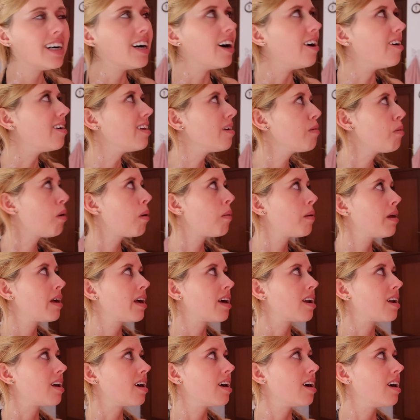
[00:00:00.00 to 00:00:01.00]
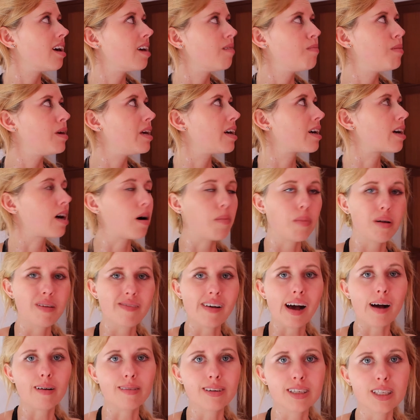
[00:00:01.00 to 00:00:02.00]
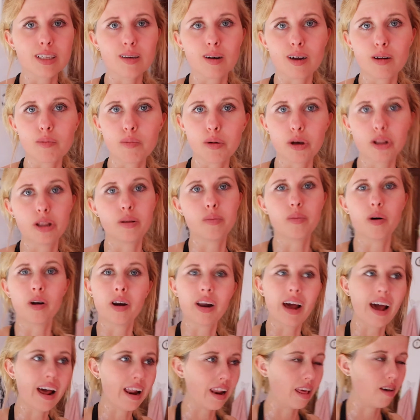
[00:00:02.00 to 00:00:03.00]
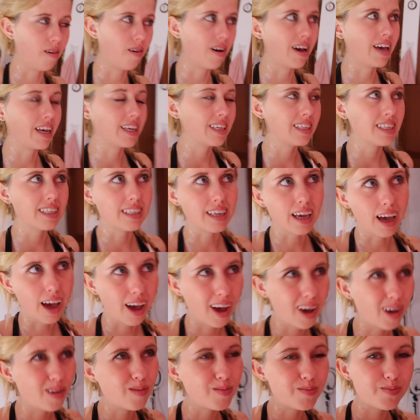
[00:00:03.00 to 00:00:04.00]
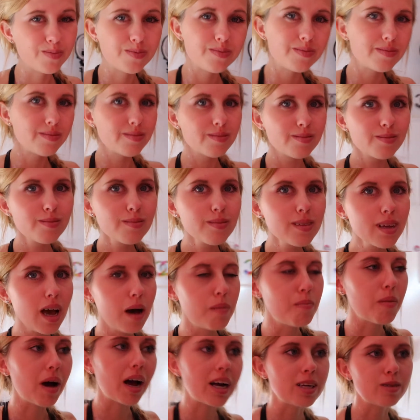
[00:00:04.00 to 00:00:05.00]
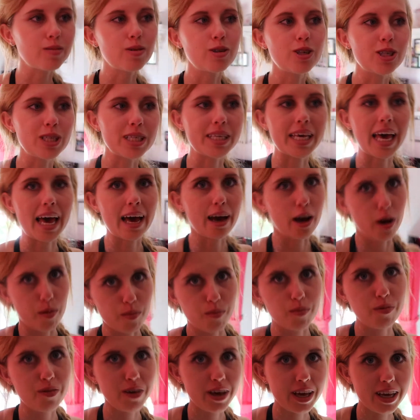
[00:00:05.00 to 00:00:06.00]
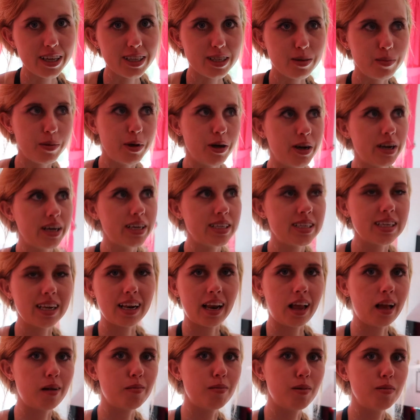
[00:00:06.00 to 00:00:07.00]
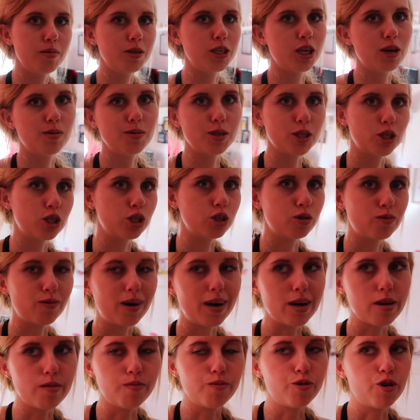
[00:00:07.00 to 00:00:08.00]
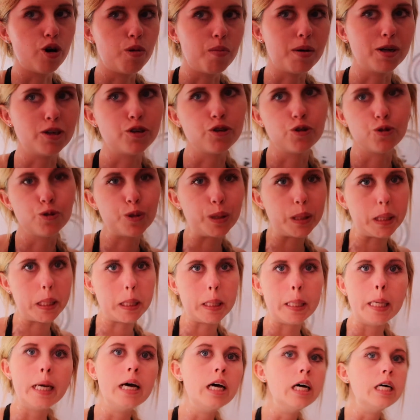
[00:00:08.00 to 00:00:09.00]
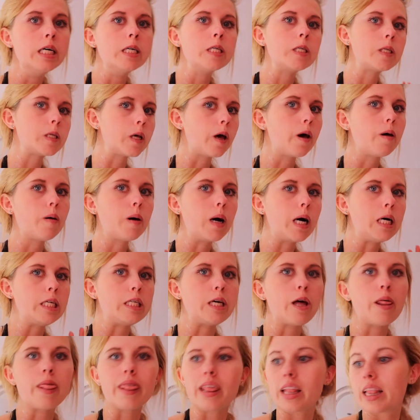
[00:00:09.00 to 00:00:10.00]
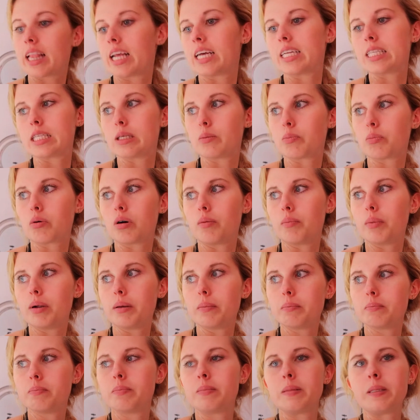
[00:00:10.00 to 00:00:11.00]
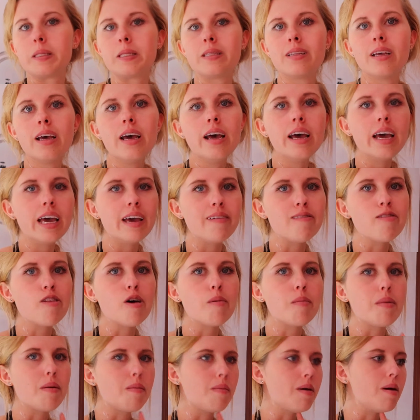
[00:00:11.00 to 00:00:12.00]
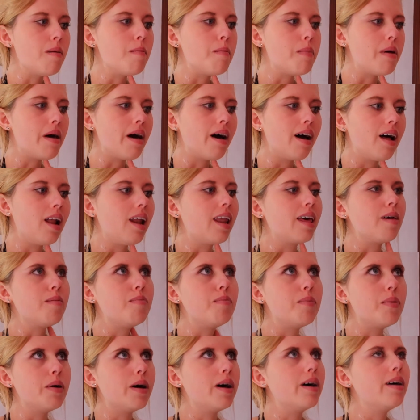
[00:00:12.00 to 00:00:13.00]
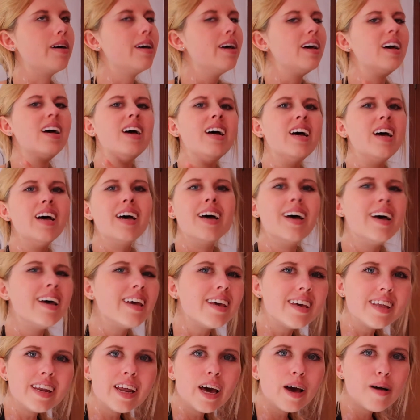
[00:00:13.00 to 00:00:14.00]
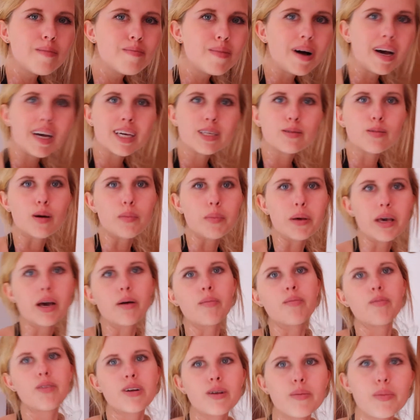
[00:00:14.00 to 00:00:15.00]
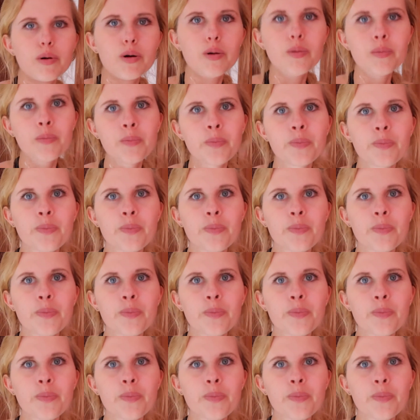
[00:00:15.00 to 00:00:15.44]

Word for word: only probably gonna be a couple of hours till I'd put them on anyway, so I might as well just get comfy to be honest and like my pyjamas just random top and shorts so I don't think that's a problem even though maybe a bit early, but you know, might as well be comfortable.